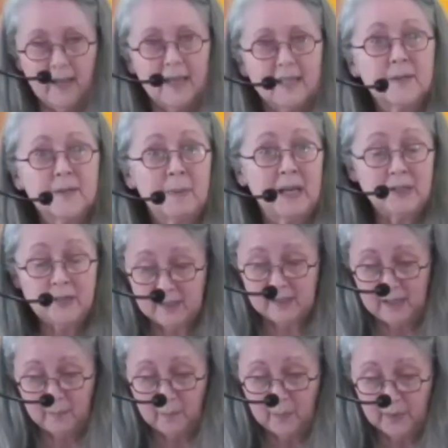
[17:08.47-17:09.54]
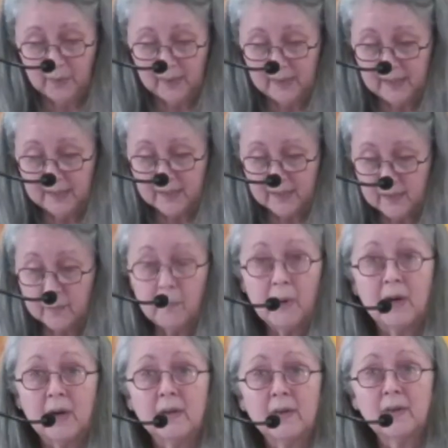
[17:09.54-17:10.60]
Especially important is to
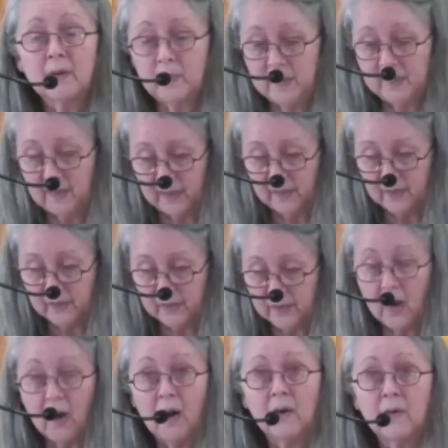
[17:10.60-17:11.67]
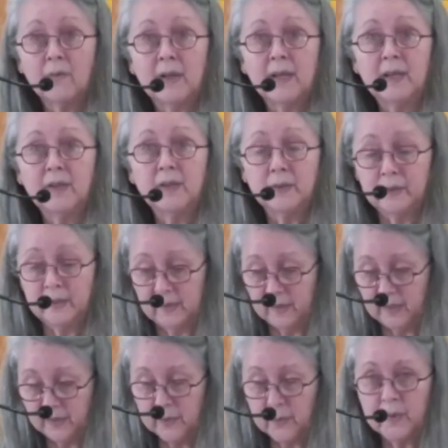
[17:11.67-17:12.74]
partner with others already doing
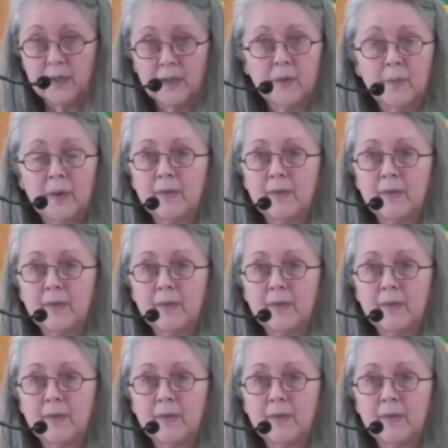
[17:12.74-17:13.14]
this work,